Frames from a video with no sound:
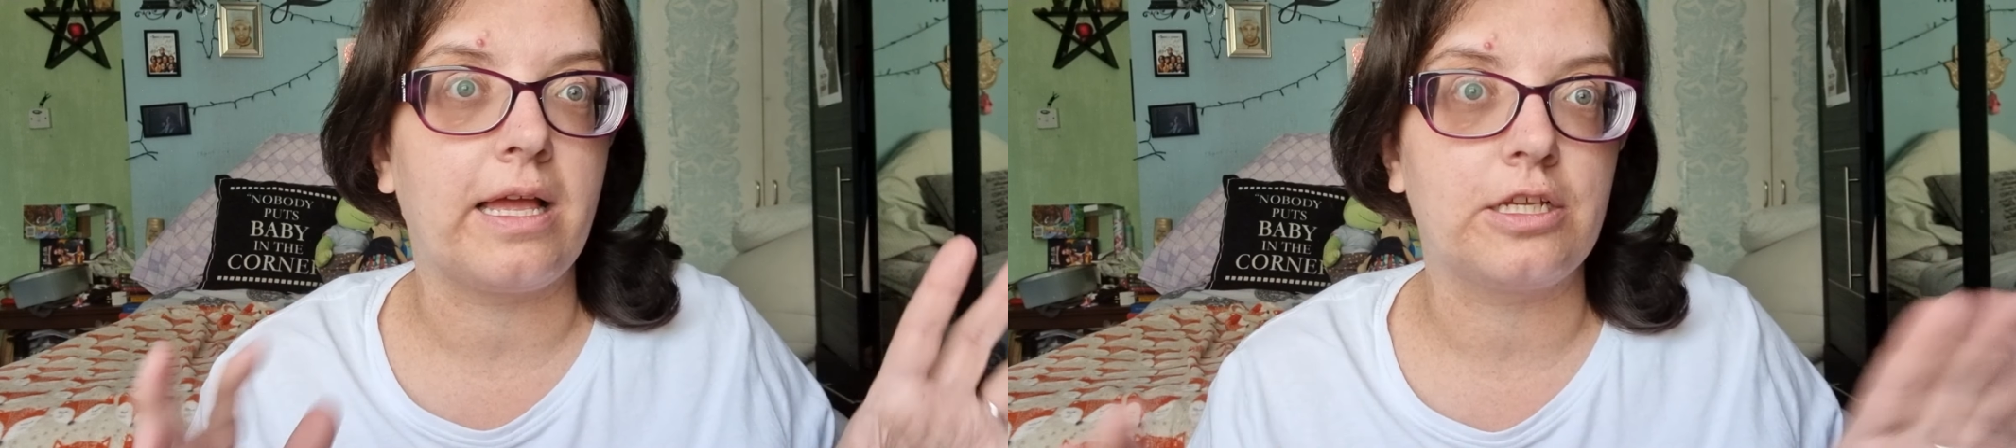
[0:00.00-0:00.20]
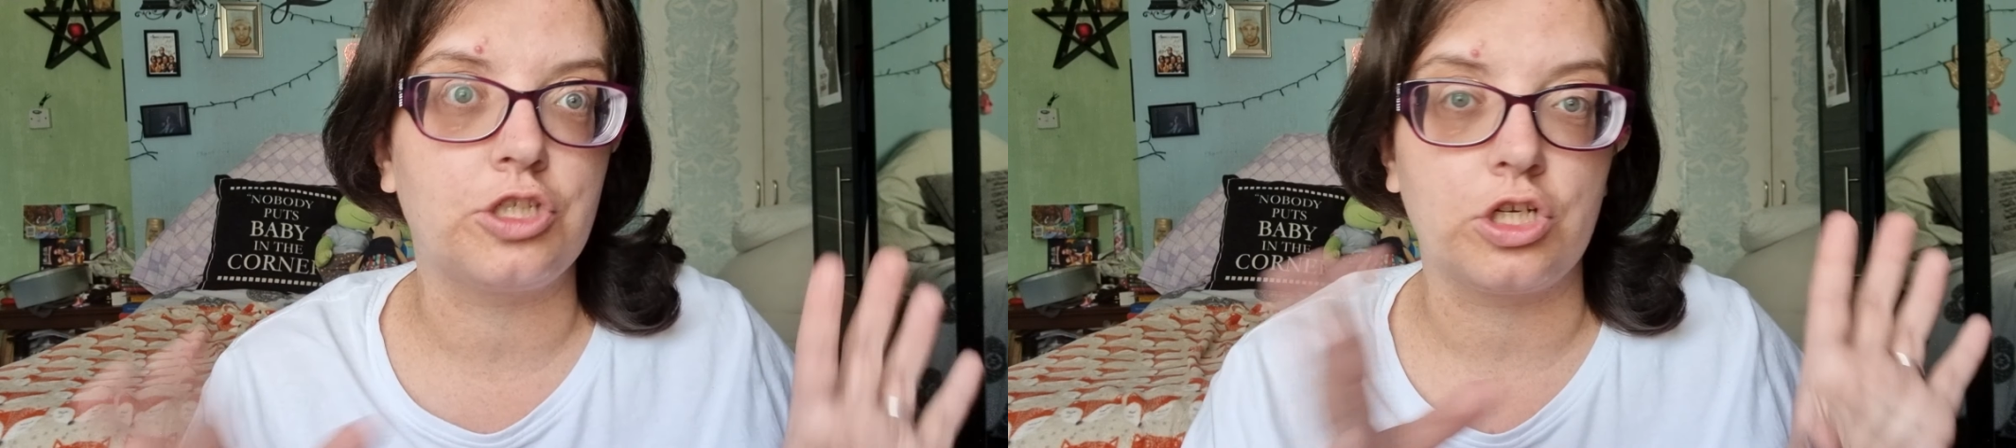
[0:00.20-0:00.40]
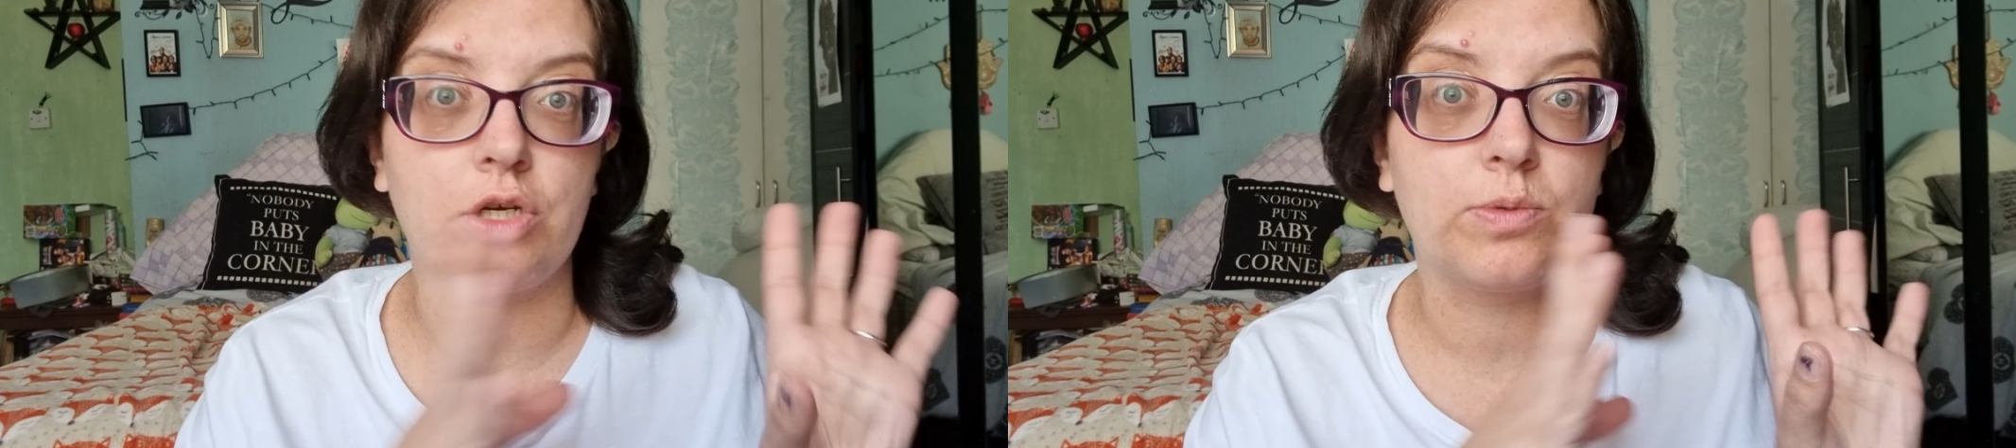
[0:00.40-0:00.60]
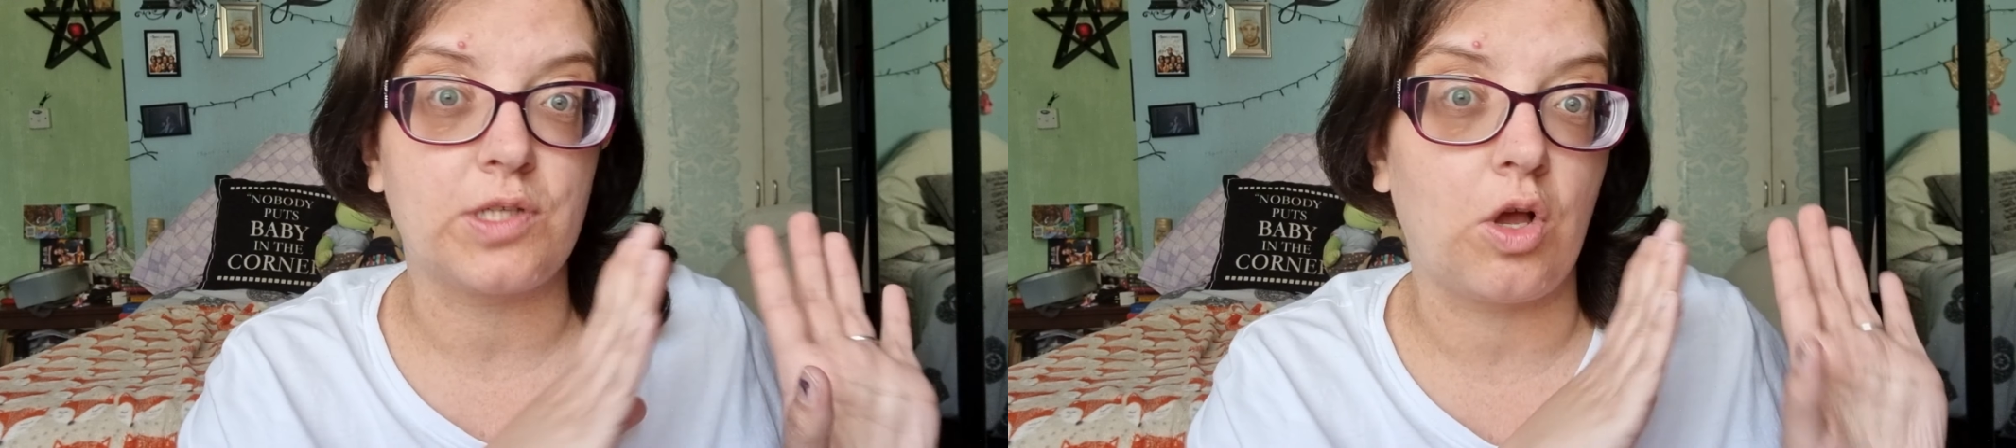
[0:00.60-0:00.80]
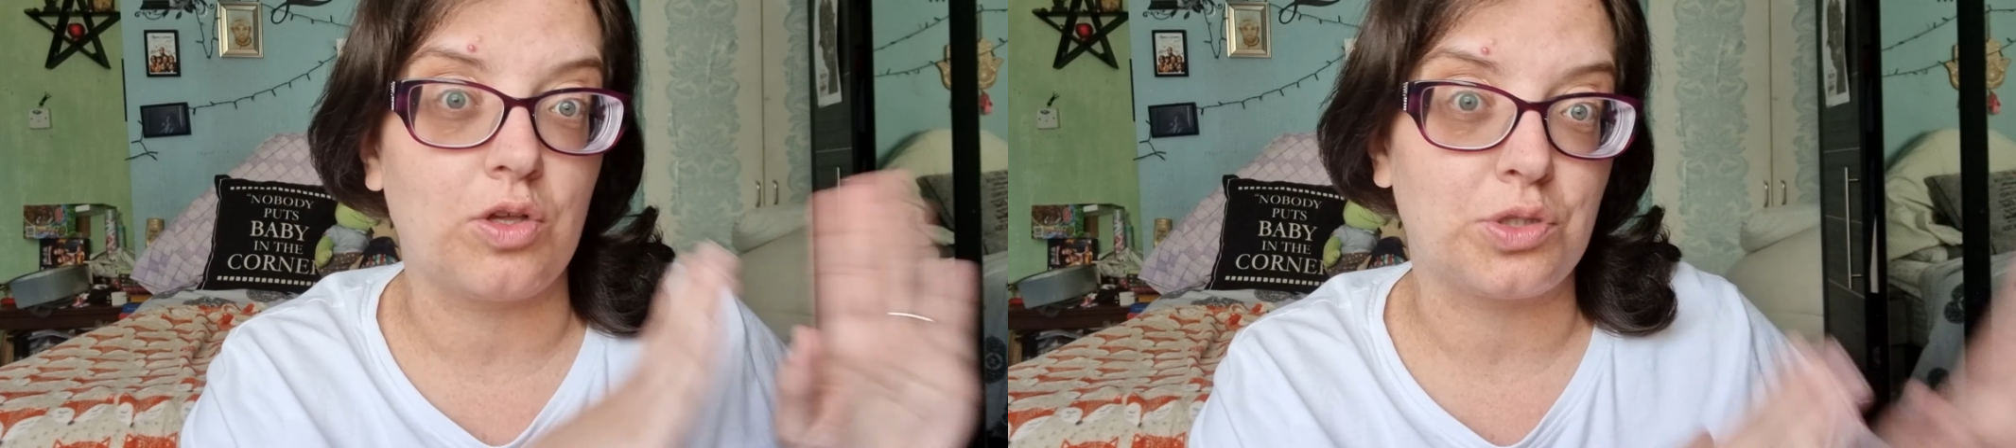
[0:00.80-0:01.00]
show was
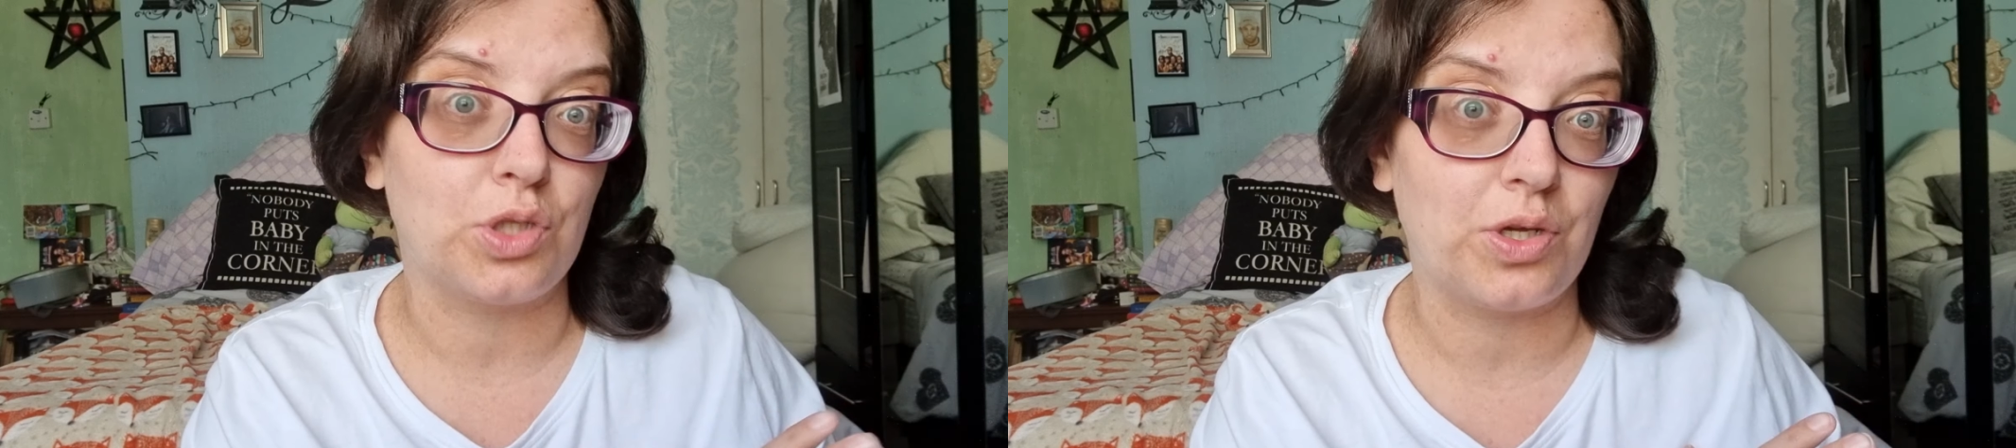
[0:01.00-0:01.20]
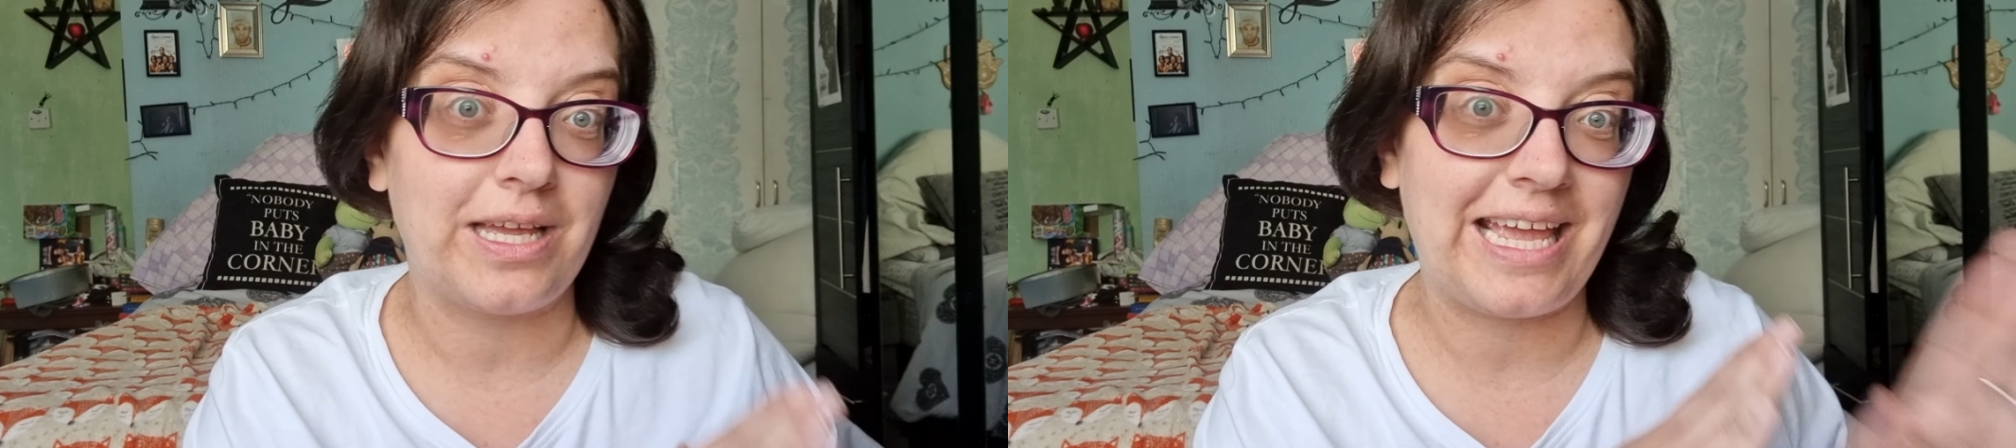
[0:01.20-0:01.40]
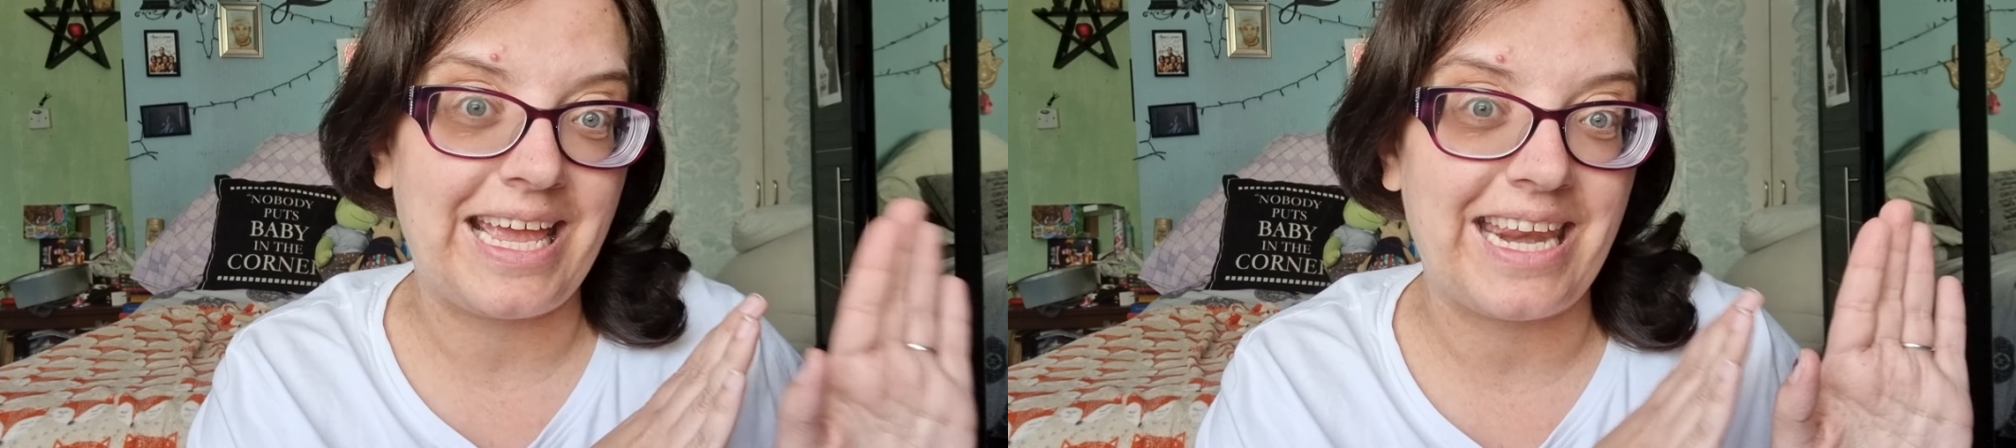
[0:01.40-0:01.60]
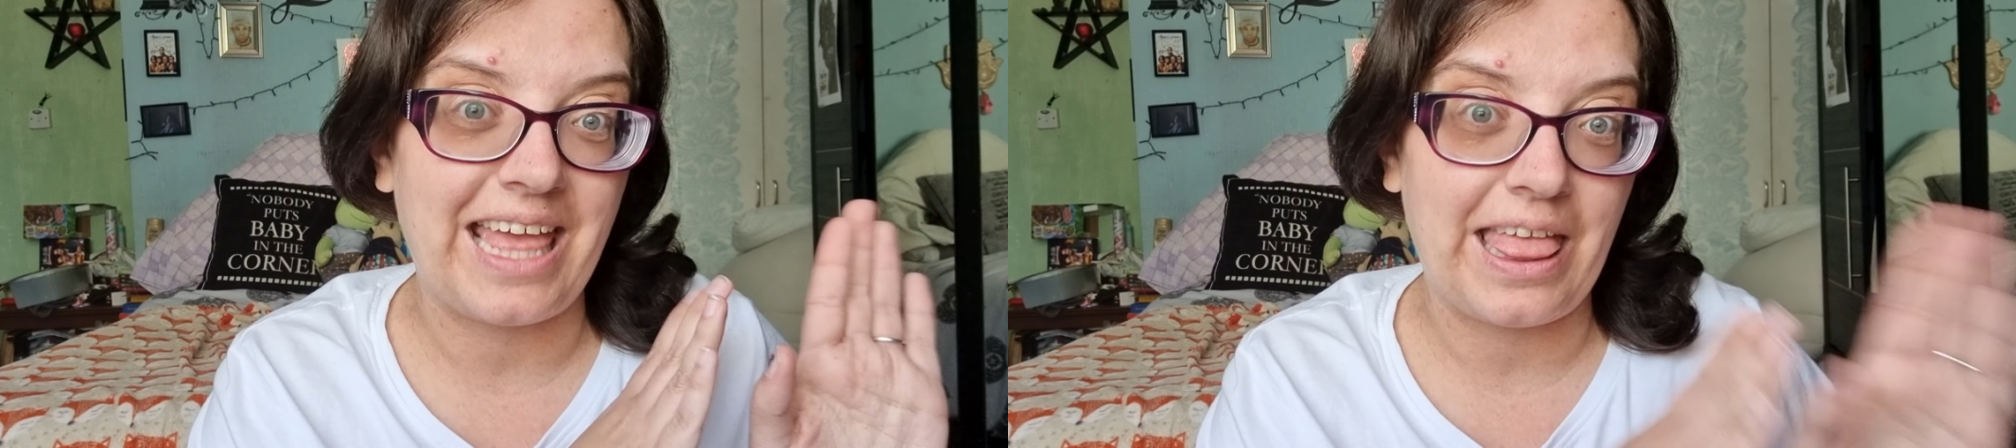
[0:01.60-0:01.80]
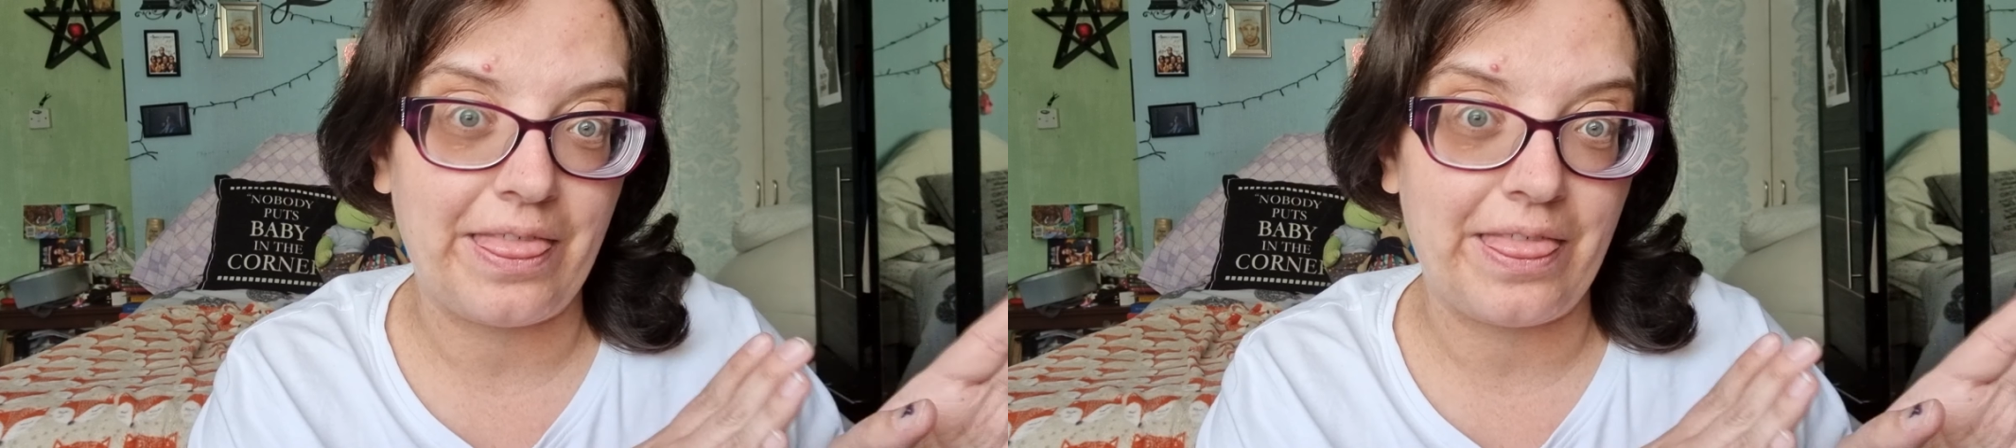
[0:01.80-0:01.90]
also in